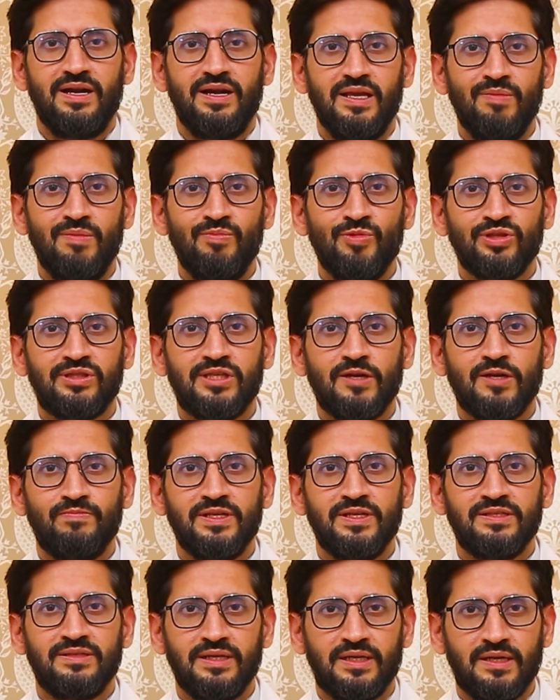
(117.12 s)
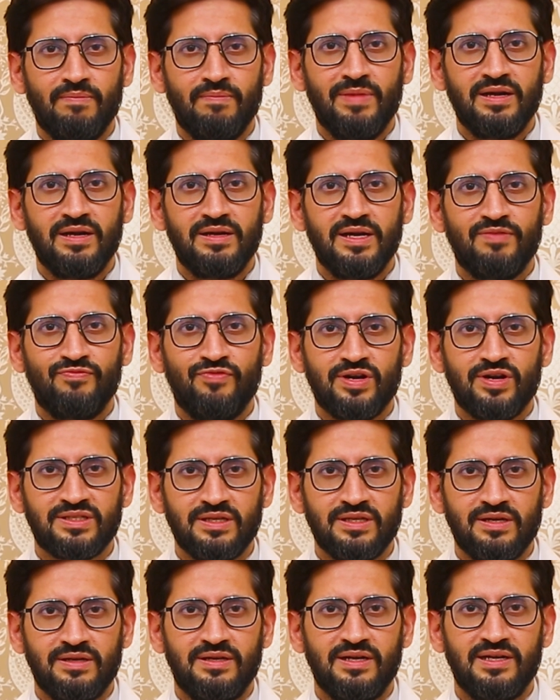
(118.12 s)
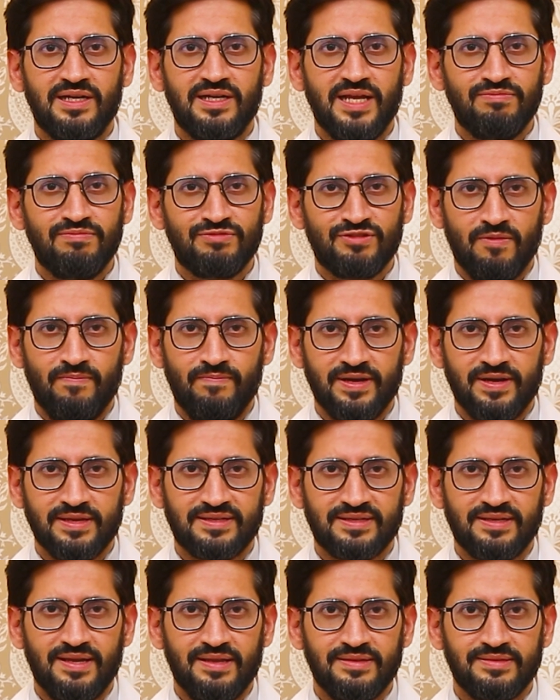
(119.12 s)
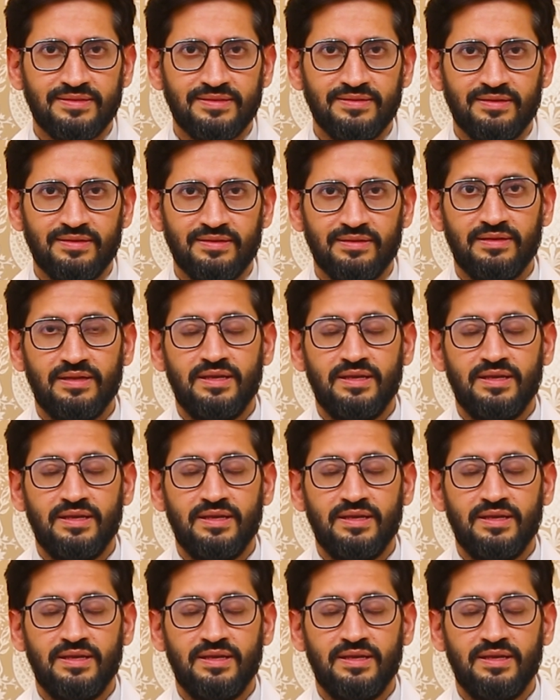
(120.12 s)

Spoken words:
and immunotherapy is recommended for certain types of breast cancer.